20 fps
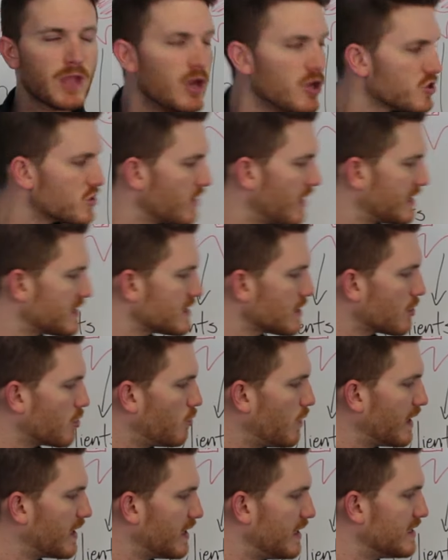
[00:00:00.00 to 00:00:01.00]
So that's a
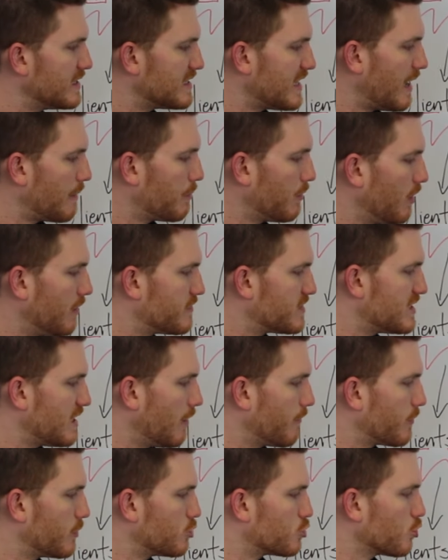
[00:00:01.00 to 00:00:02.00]
quick example of
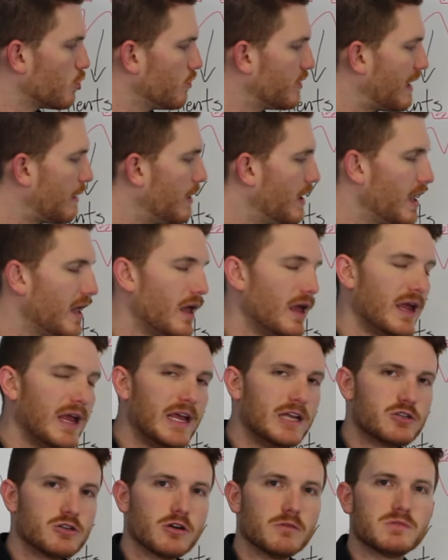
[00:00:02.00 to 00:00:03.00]
self-control. Now,
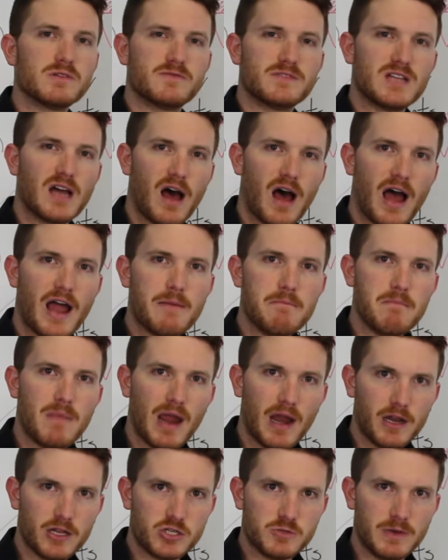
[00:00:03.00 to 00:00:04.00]
in terms of time
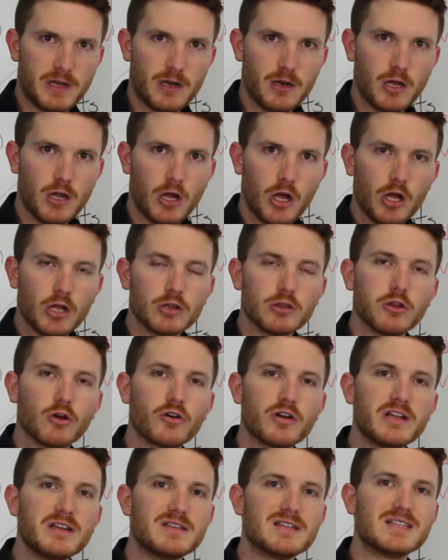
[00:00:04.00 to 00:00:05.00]
management,
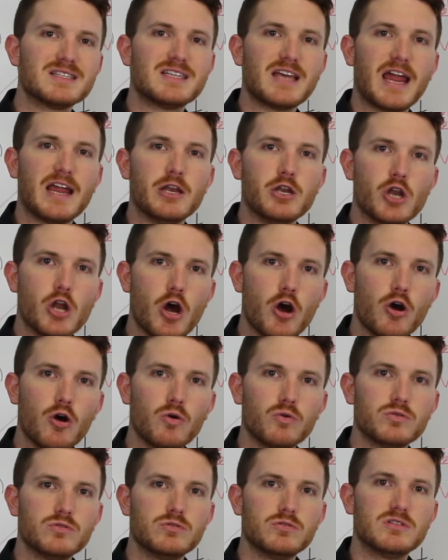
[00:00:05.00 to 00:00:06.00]
learning to say
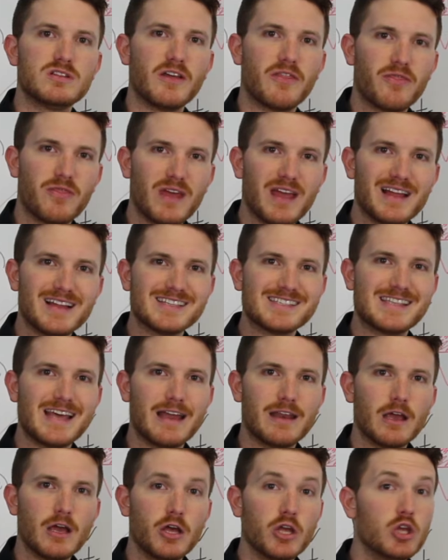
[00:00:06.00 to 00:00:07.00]
no to things
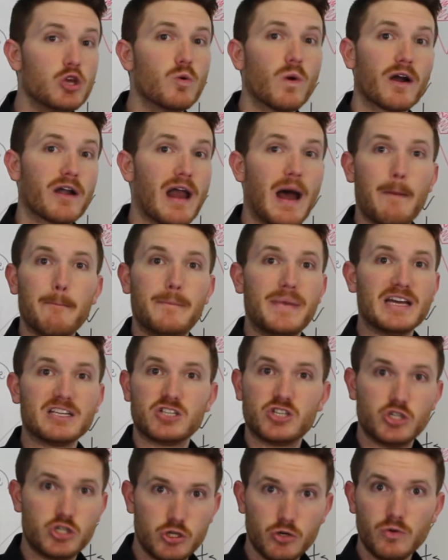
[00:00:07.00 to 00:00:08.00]
that you are not
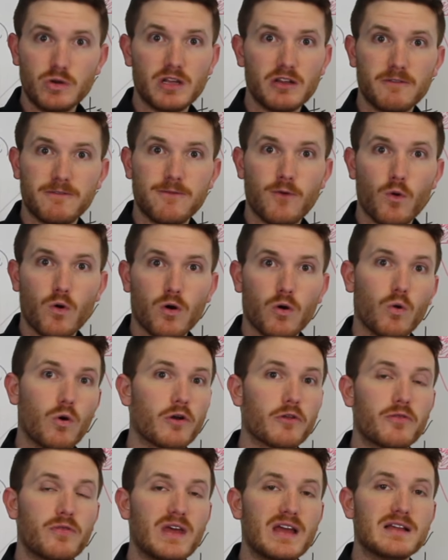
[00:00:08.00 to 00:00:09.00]
best suited for
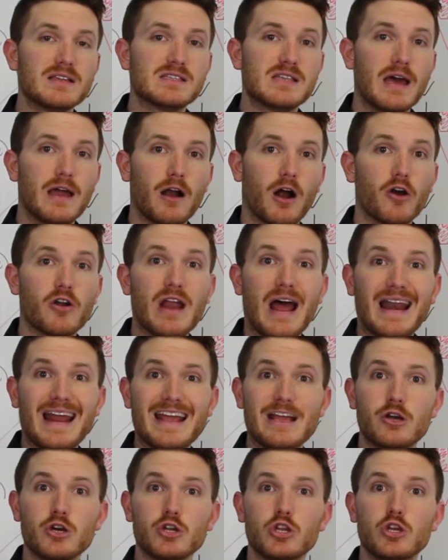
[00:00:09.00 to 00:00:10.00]
or things that are not
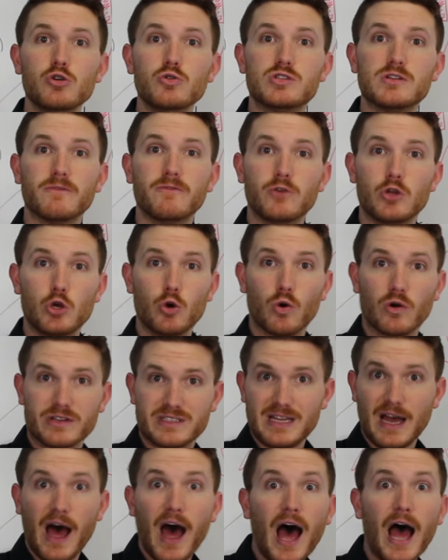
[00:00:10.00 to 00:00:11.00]
a good use of your
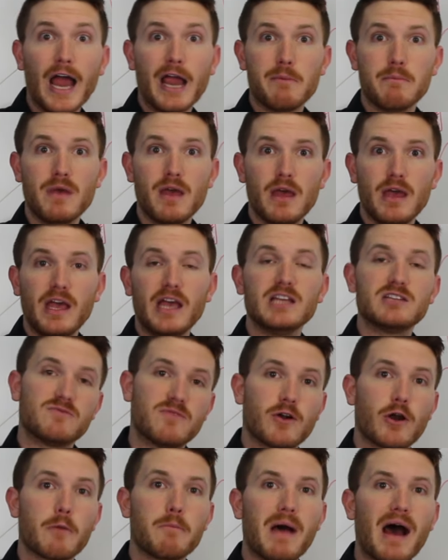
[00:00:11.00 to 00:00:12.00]
time is
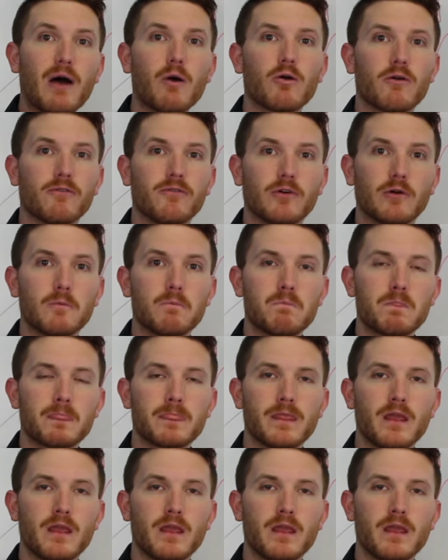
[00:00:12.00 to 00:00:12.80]
very powerful.